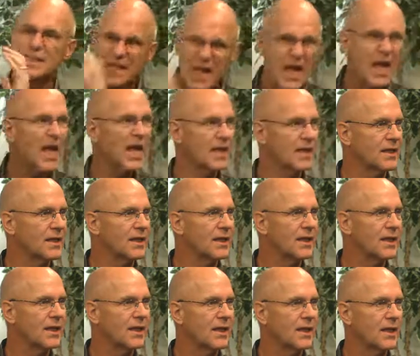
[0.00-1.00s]
10.
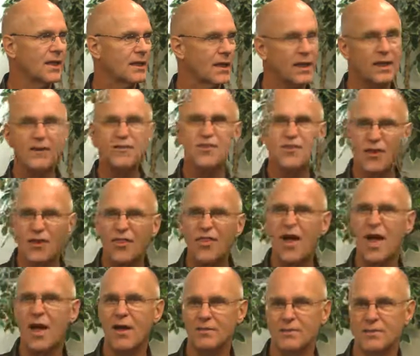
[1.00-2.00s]
That gives you
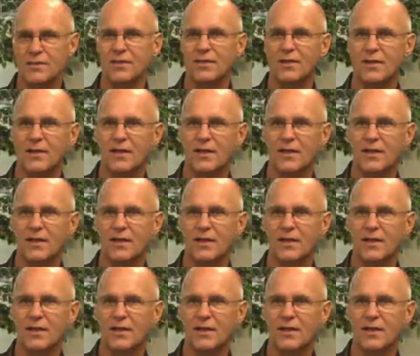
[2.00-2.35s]
1,000.